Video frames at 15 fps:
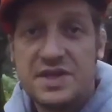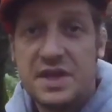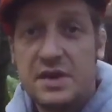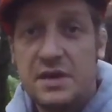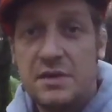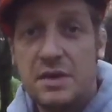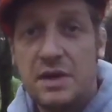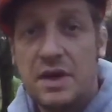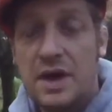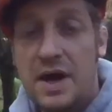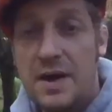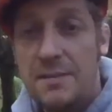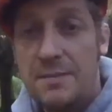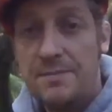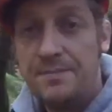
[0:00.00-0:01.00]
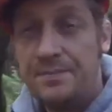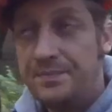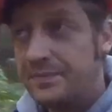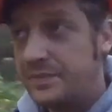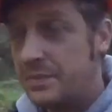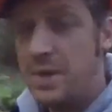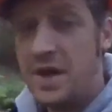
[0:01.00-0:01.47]
to
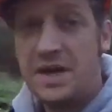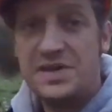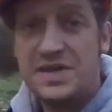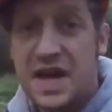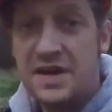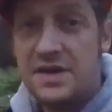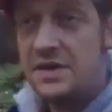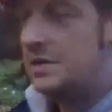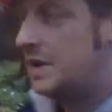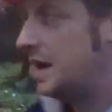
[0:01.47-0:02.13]
Beggars Canyon